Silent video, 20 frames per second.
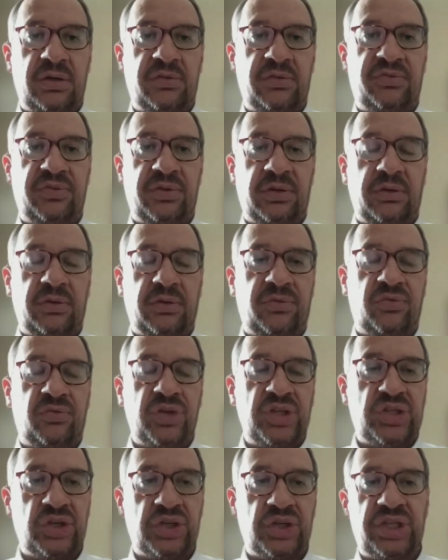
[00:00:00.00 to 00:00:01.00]
of
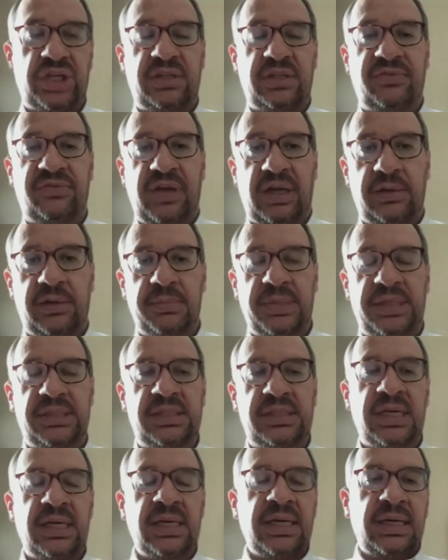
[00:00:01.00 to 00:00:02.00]
research and development